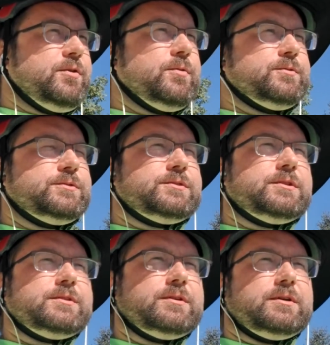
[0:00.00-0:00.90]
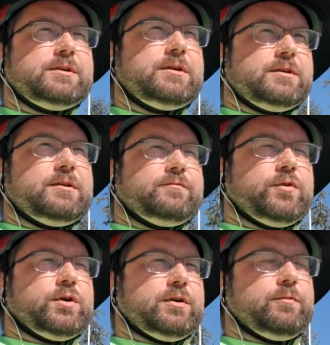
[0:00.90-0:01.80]
used
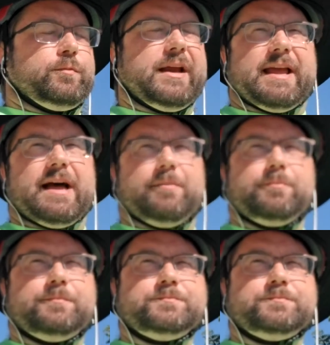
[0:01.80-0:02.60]
for rehab